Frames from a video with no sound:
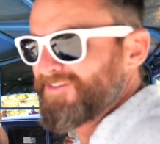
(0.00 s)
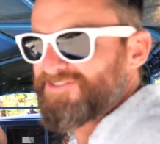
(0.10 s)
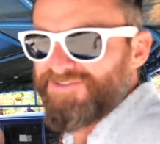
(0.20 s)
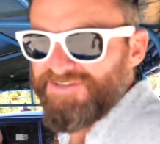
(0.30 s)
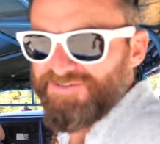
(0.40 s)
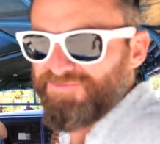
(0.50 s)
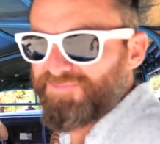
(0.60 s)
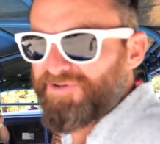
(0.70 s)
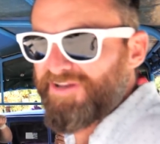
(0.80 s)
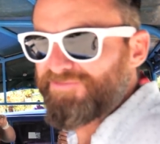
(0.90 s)
So
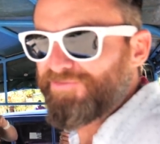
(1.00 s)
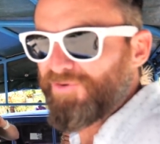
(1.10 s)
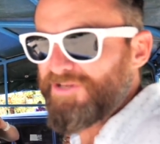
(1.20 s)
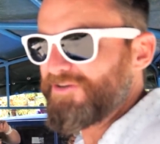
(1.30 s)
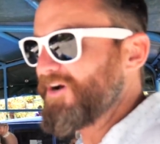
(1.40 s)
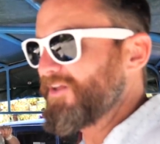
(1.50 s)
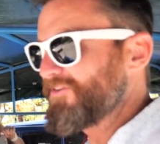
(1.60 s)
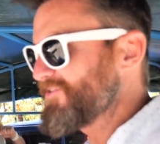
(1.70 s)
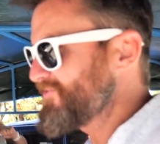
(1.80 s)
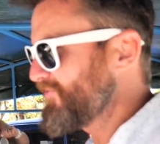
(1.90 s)
we're paying
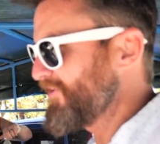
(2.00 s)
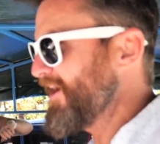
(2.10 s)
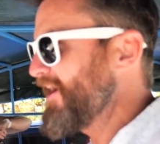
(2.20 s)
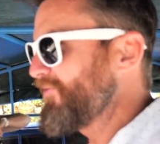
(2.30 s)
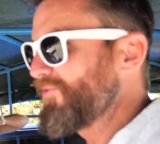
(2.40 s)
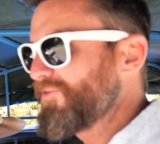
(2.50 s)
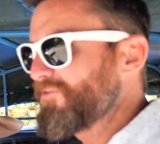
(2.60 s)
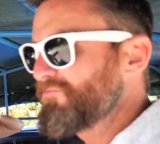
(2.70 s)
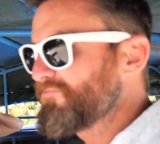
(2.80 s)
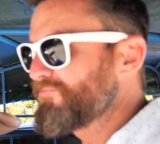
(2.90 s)
$40 for an
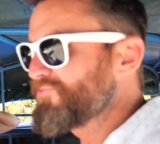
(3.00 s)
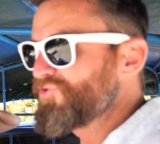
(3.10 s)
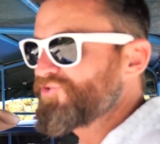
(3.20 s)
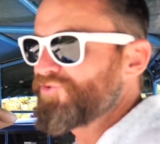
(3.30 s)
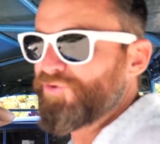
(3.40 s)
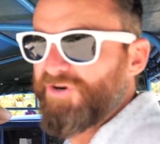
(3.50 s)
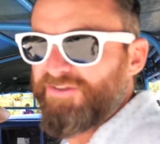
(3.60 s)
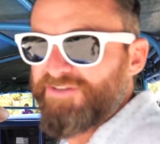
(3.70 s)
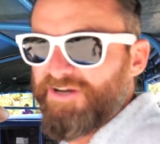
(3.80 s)
hour just to around the